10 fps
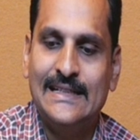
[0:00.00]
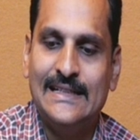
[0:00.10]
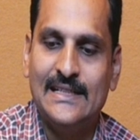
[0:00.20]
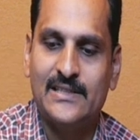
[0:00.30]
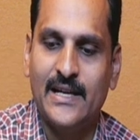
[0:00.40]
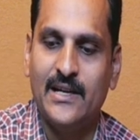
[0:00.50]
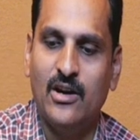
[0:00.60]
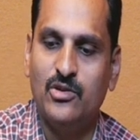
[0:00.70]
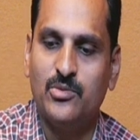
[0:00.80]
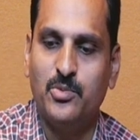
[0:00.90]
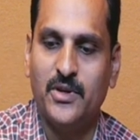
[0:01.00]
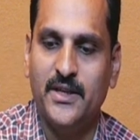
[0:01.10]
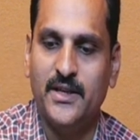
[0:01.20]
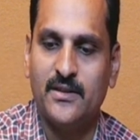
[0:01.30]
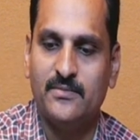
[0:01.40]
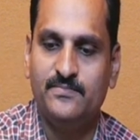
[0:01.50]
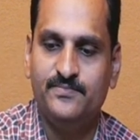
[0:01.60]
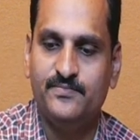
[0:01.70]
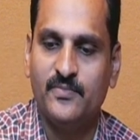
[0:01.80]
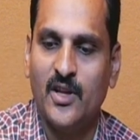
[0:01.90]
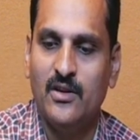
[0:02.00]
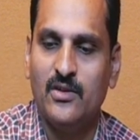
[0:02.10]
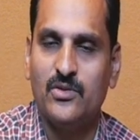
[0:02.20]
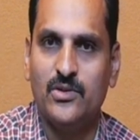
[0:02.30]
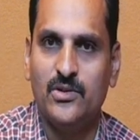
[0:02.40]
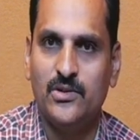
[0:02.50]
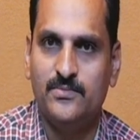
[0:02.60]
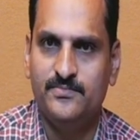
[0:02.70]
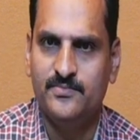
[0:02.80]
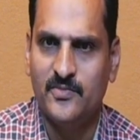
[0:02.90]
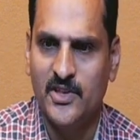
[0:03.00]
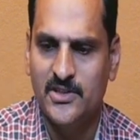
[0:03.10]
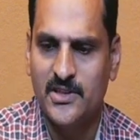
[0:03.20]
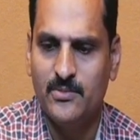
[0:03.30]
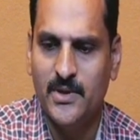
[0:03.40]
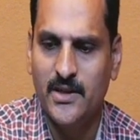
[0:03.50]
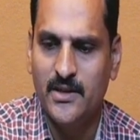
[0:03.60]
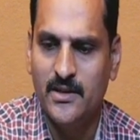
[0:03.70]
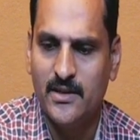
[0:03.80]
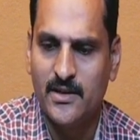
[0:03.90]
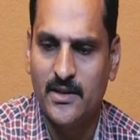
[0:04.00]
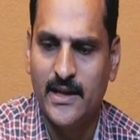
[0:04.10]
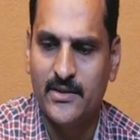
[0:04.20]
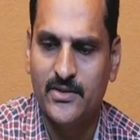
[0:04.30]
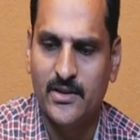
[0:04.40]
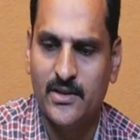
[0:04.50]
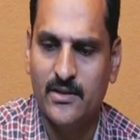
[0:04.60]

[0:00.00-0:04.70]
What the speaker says: desired output here. So this can be written as